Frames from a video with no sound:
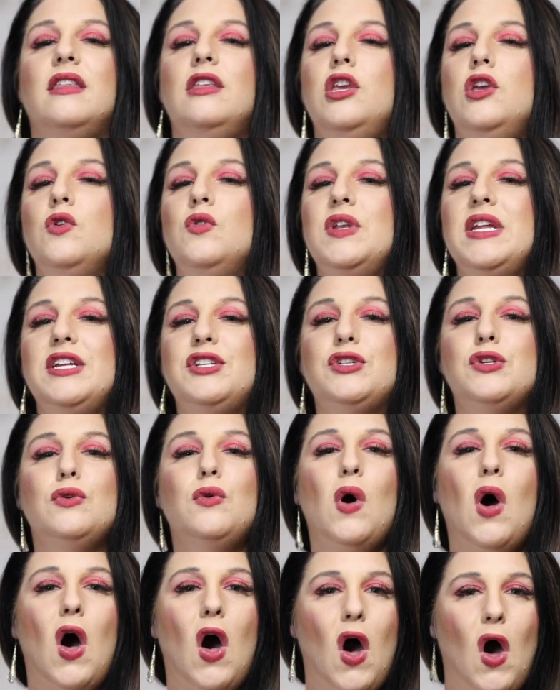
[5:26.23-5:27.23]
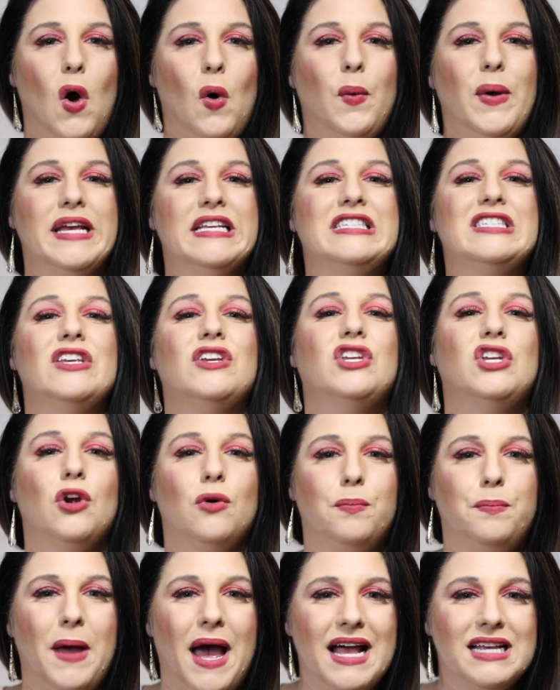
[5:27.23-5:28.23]
You need to always look
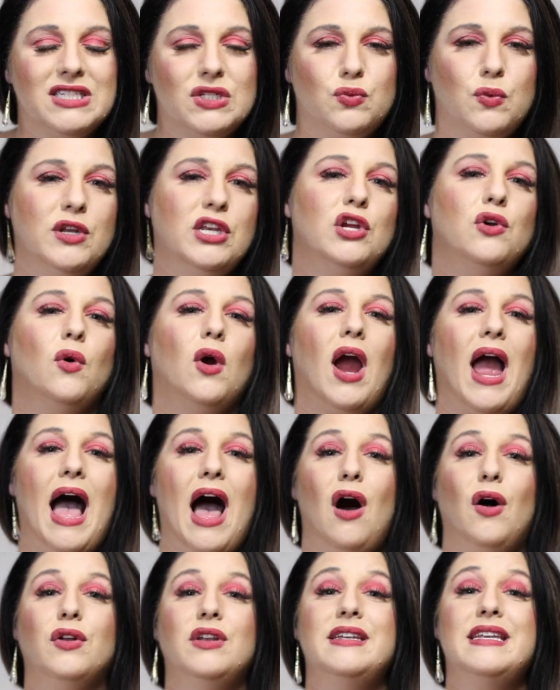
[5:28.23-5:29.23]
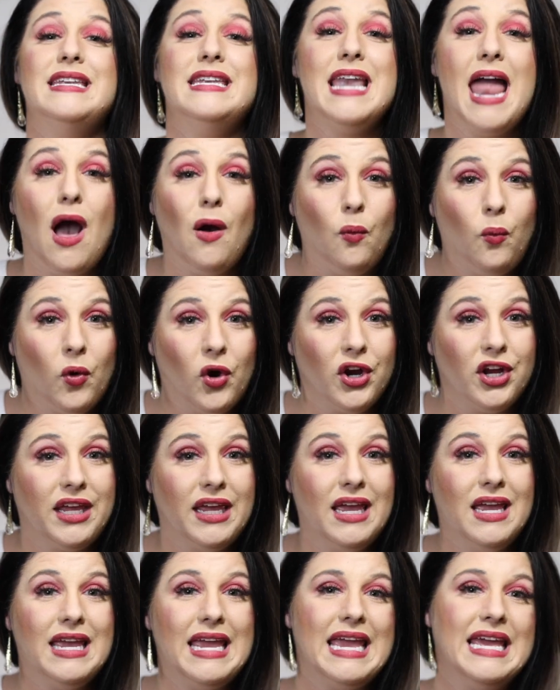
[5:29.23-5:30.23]
your best when you are out
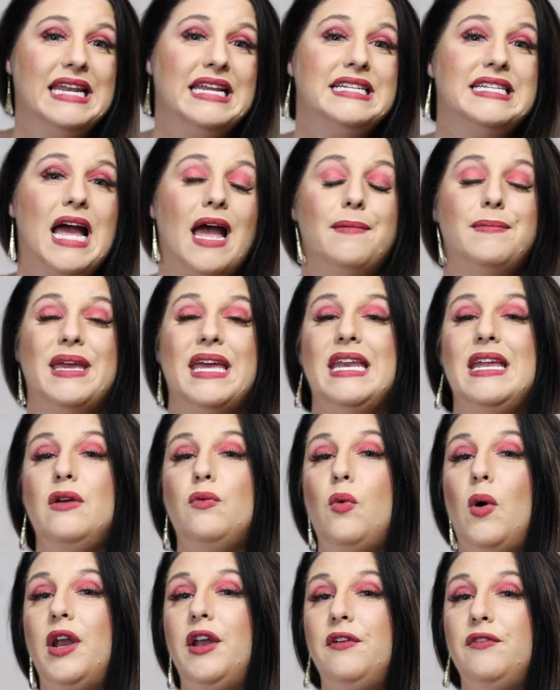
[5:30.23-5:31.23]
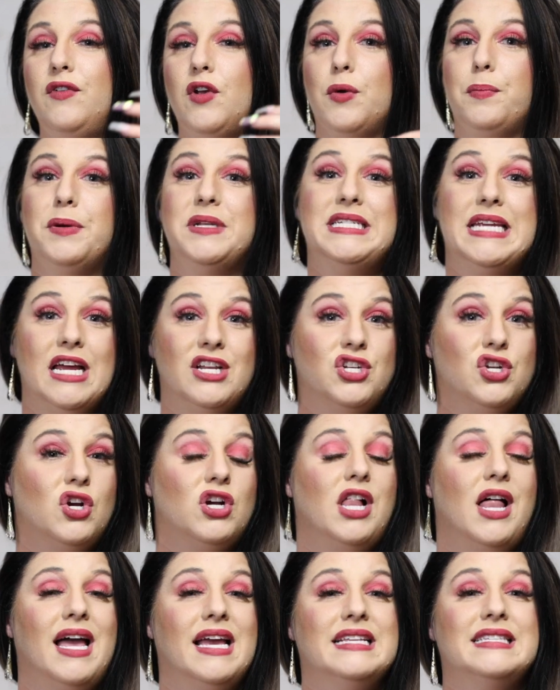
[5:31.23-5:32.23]
networking. Anytime any one of your potential
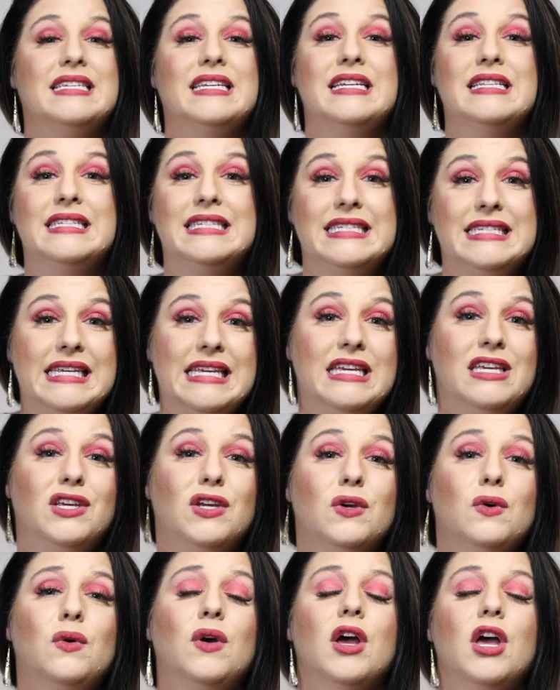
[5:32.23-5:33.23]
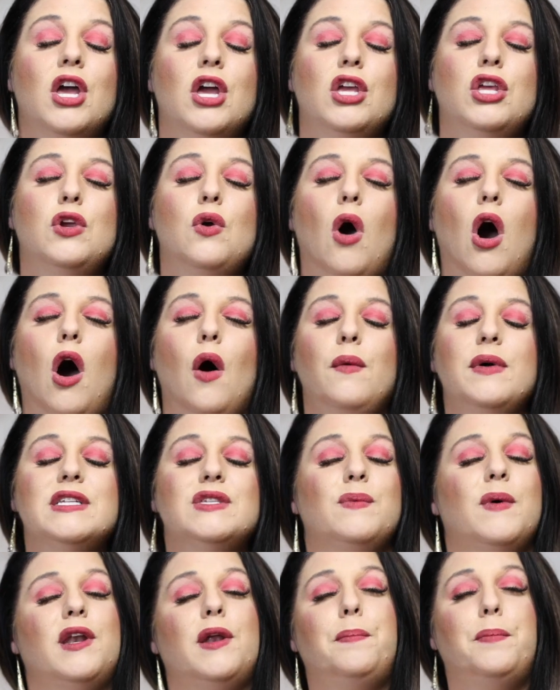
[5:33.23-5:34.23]
clients could see you, you
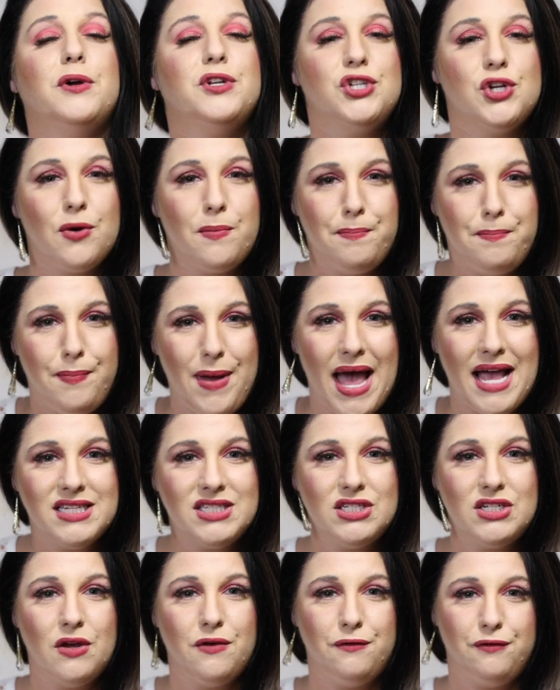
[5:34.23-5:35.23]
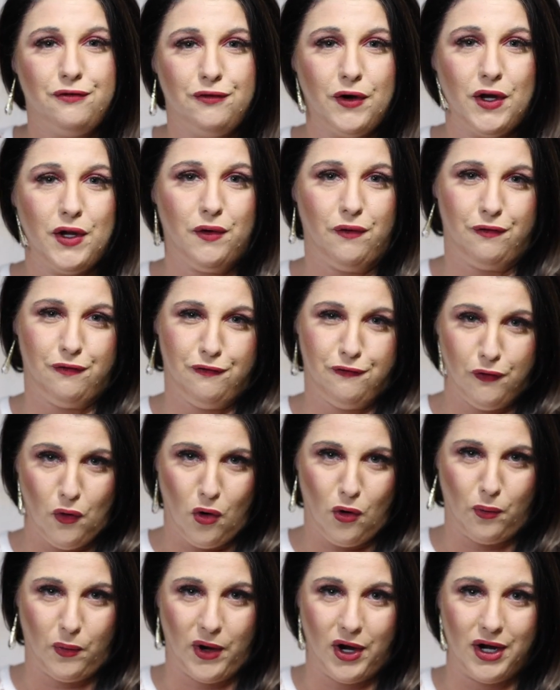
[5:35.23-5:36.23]
always want to put your best foot
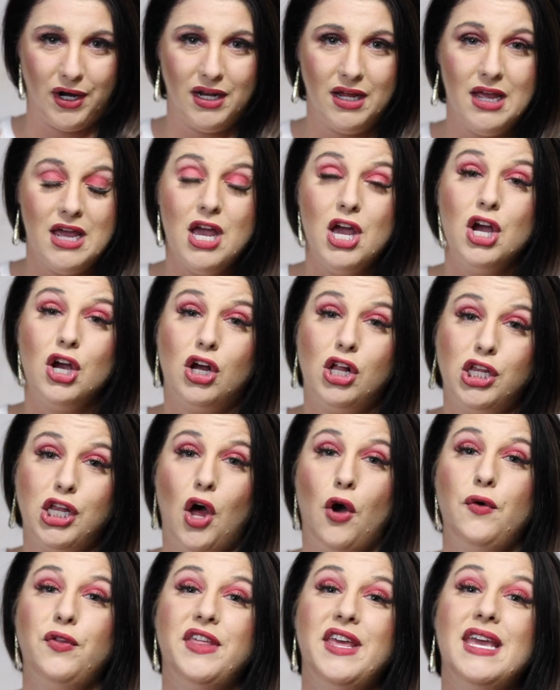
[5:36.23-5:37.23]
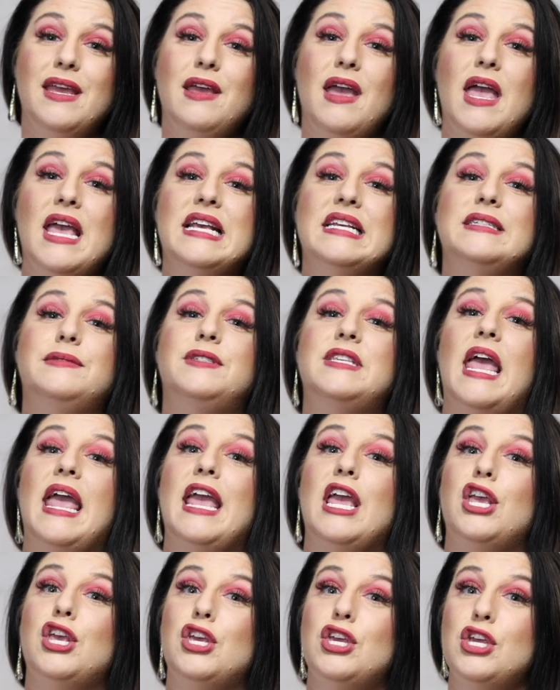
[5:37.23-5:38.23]
forward. Clothing is
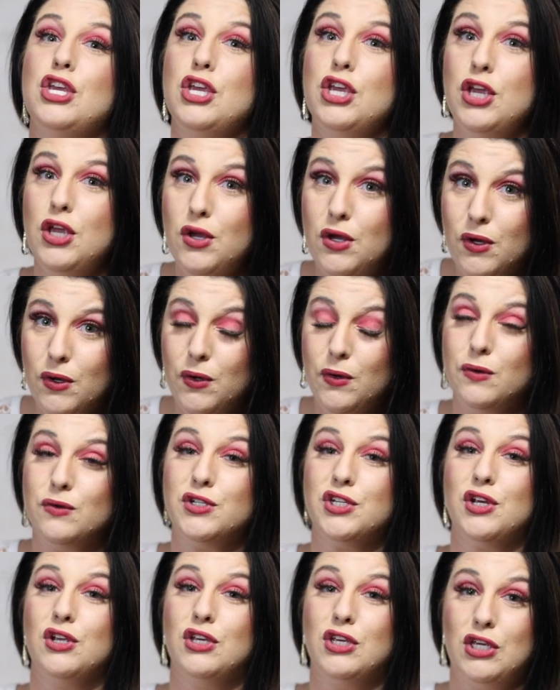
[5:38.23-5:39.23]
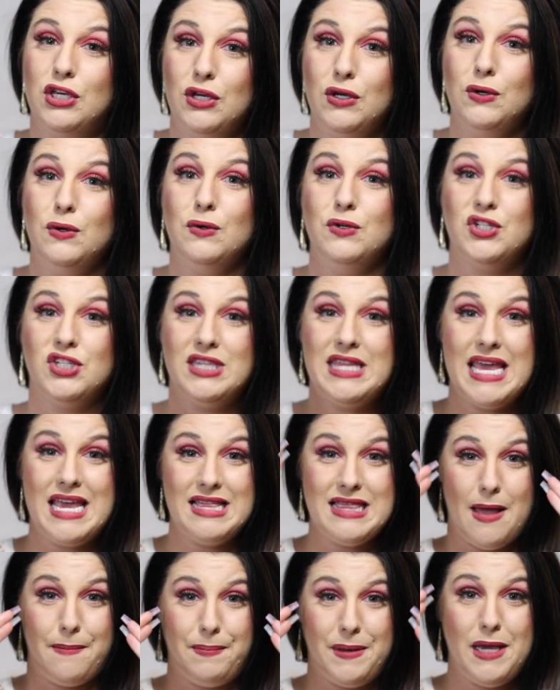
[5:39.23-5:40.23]
a huge, huge
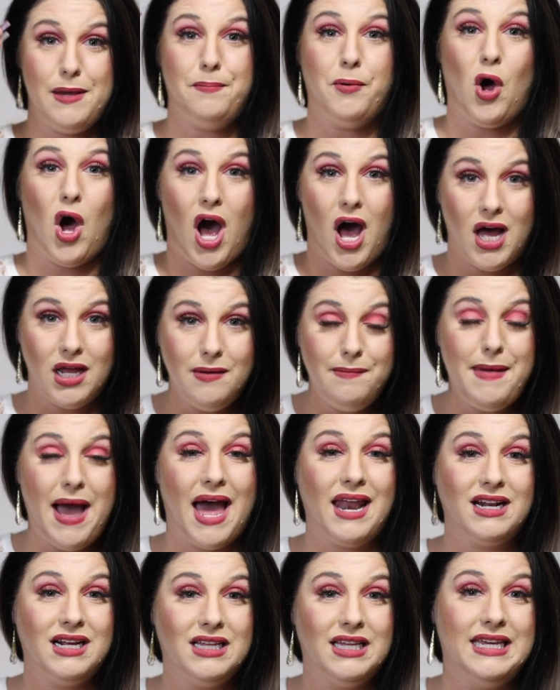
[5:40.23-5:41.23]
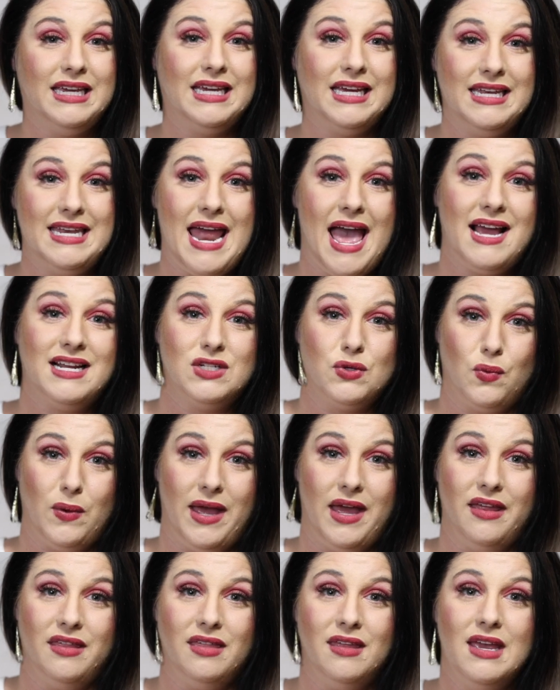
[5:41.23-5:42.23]
thing that people automatically connect
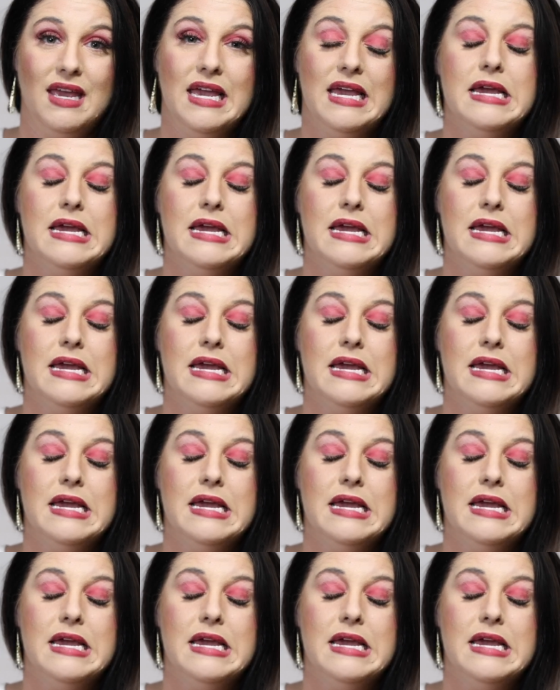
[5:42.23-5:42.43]
with.